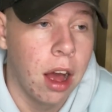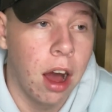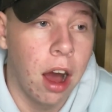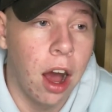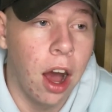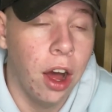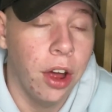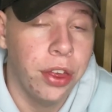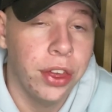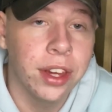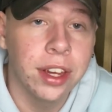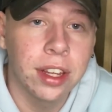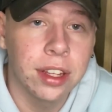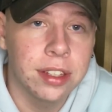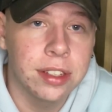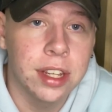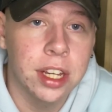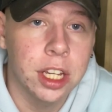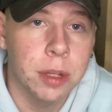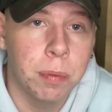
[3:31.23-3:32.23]
I think a
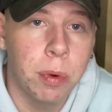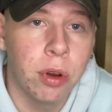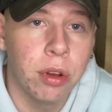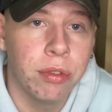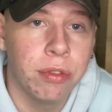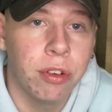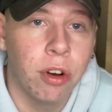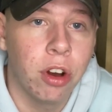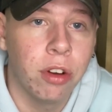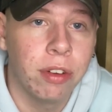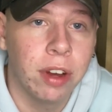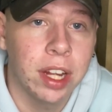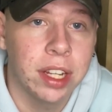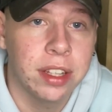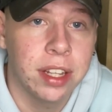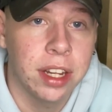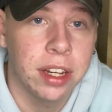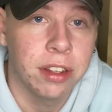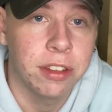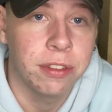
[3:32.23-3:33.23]
6.5 out of
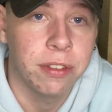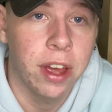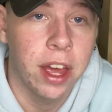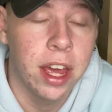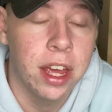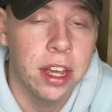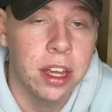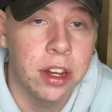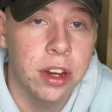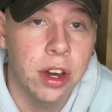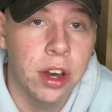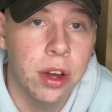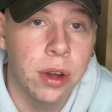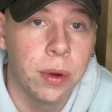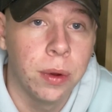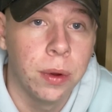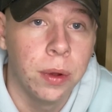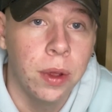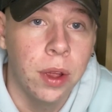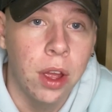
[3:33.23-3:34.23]
10 is fair,
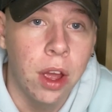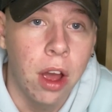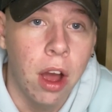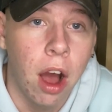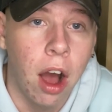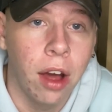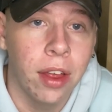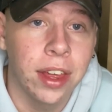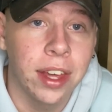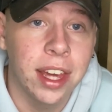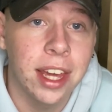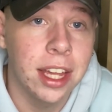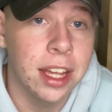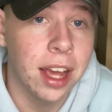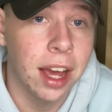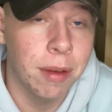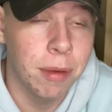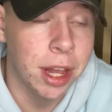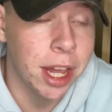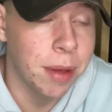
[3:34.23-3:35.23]
I think
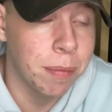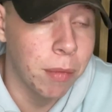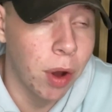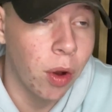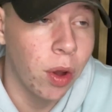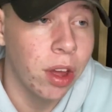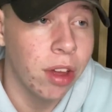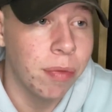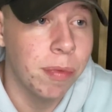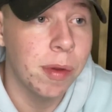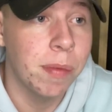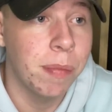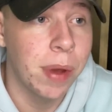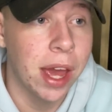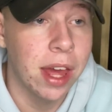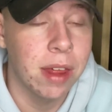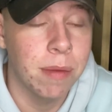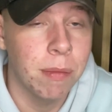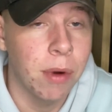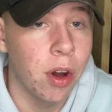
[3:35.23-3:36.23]
he might have been
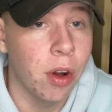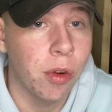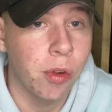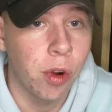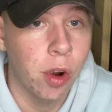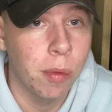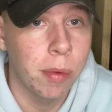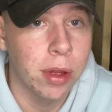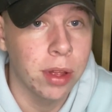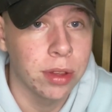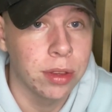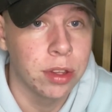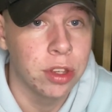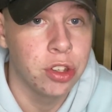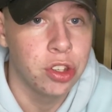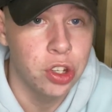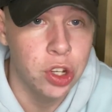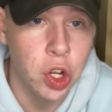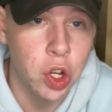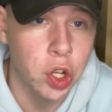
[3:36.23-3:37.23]
better than Mark Roberts,
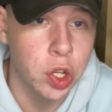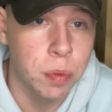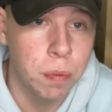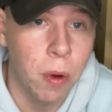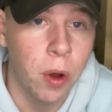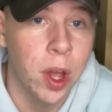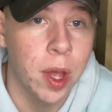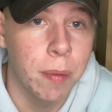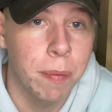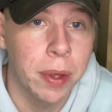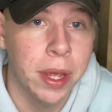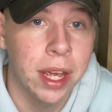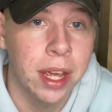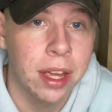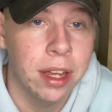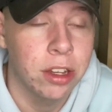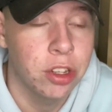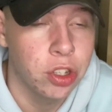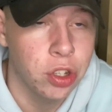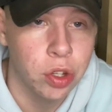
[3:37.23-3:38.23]
just by a
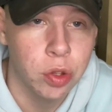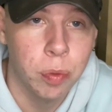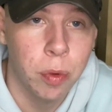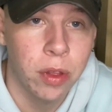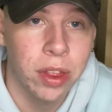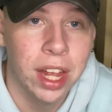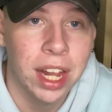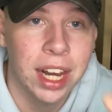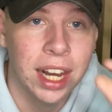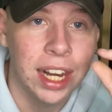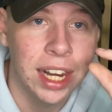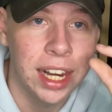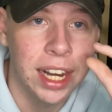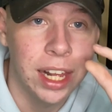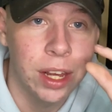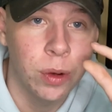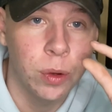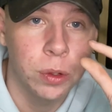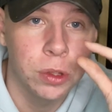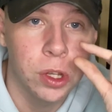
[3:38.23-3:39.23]
bit, just by that
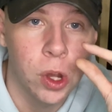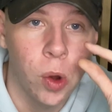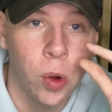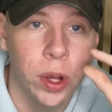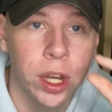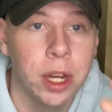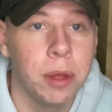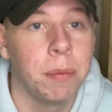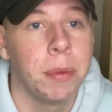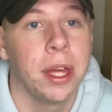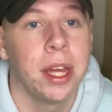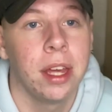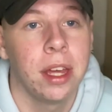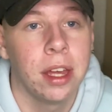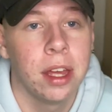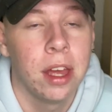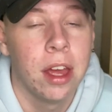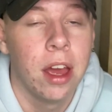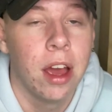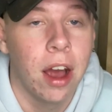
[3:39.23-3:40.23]
little tiny
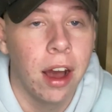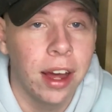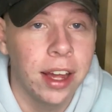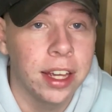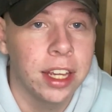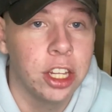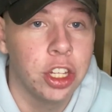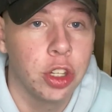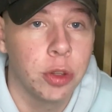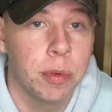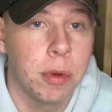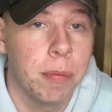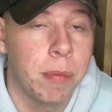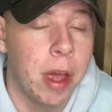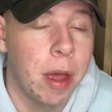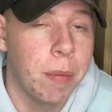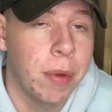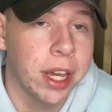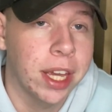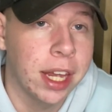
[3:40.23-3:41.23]
bit. I think he's just been
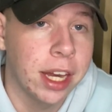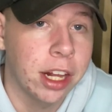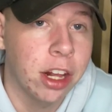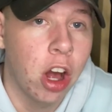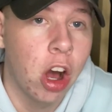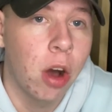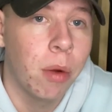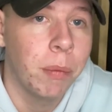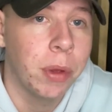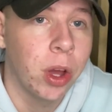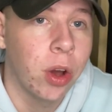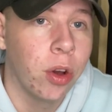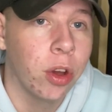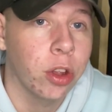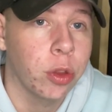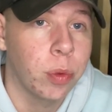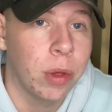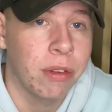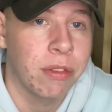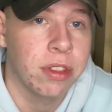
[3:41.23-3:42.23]
better, but again, it can't be hard
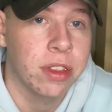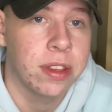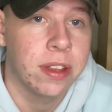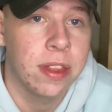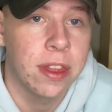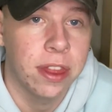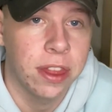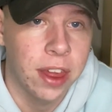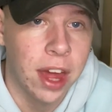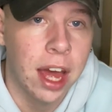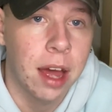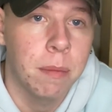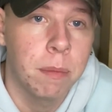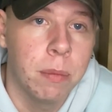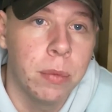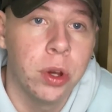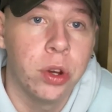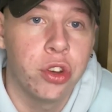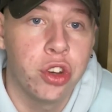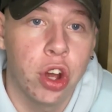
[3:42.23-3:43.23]
because we haven't seen that
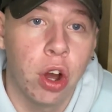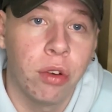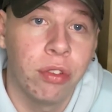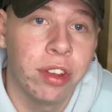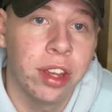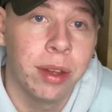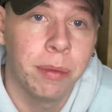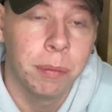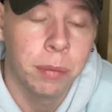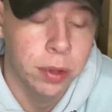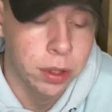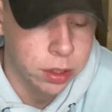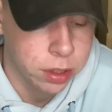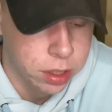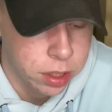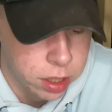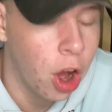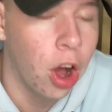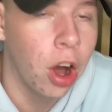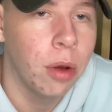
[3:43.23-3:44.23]
much of him.
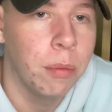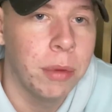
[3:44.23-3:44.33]
Up